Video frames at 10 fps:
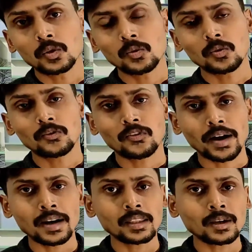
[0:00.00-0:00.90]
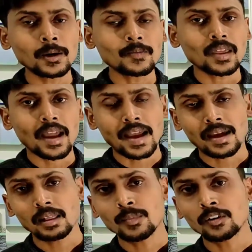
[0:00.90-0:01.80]
to find the
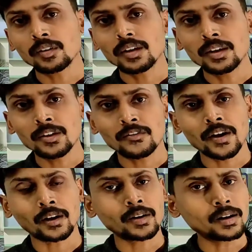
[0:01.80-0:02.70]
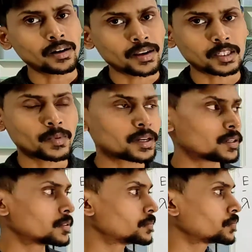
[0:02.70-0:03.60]
angle between E vector and ds vector.